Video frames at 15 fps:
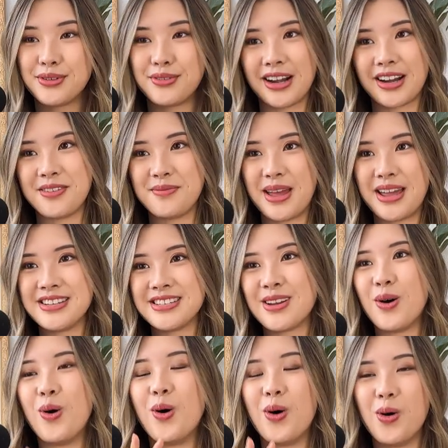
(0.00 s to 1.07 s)
would recommend
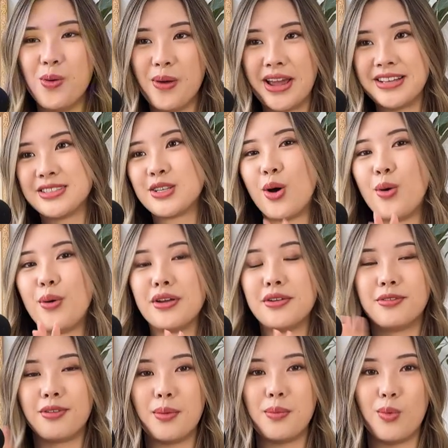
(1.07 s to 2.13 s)
always going
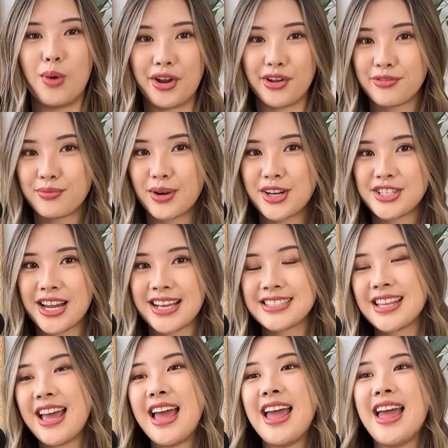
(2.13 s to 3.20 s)
from one-off
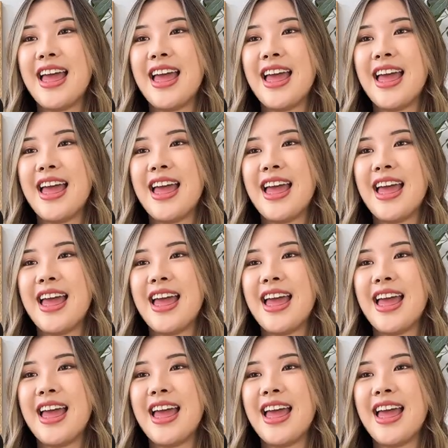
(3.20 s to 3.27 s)
projects